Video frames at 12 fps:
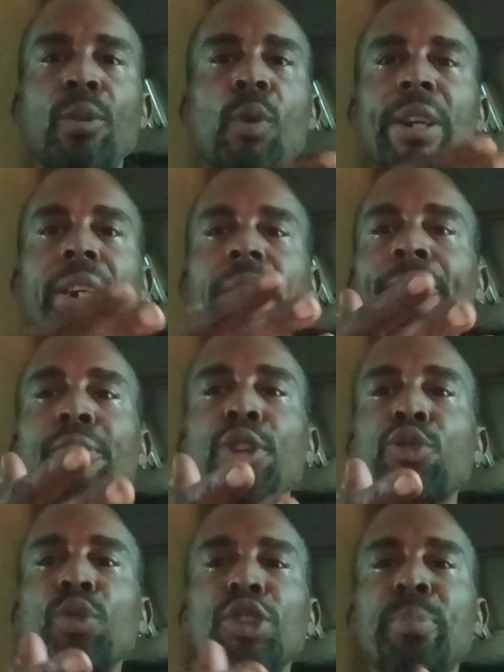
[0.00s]
one of the
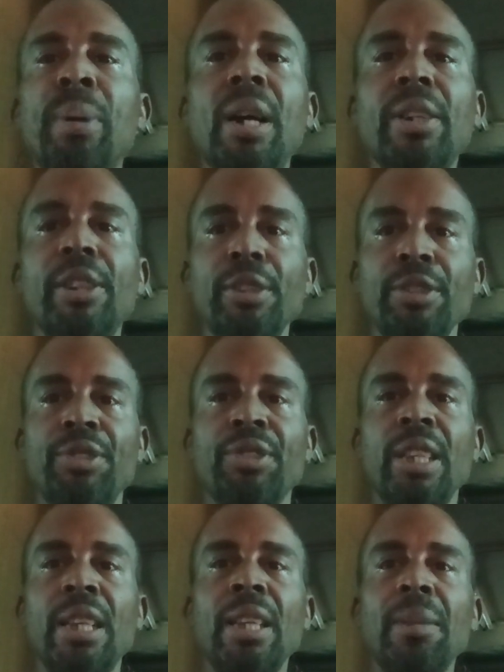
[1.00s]
first responders
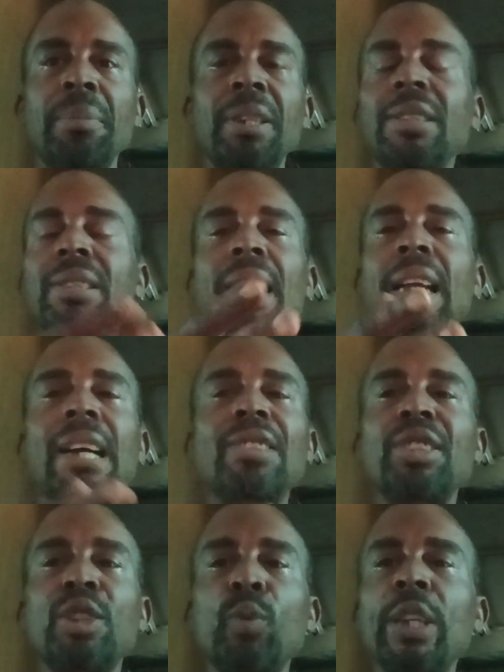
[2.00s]
because, like I
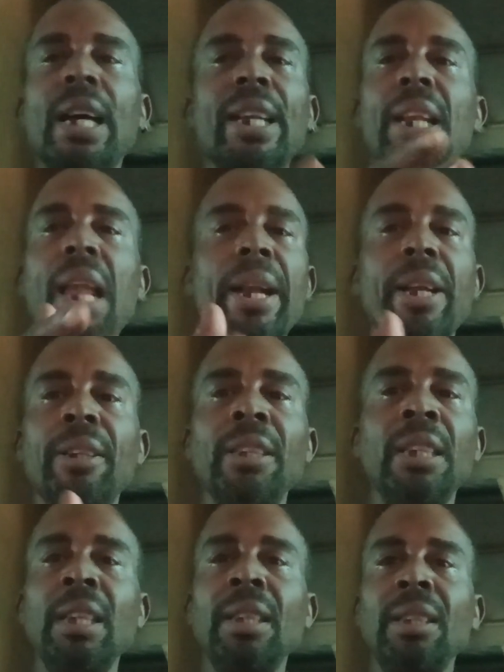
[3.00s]
said, we got a lot of
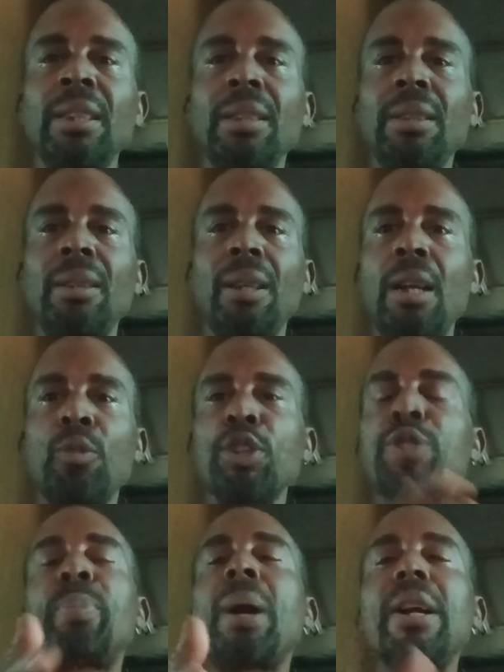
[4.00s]

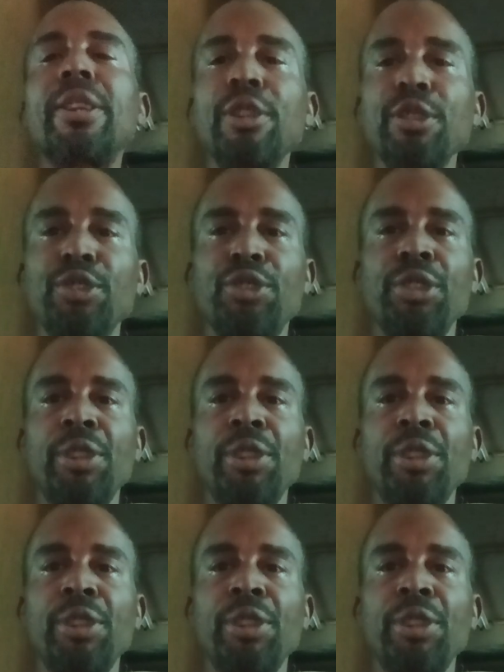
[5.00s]
responders.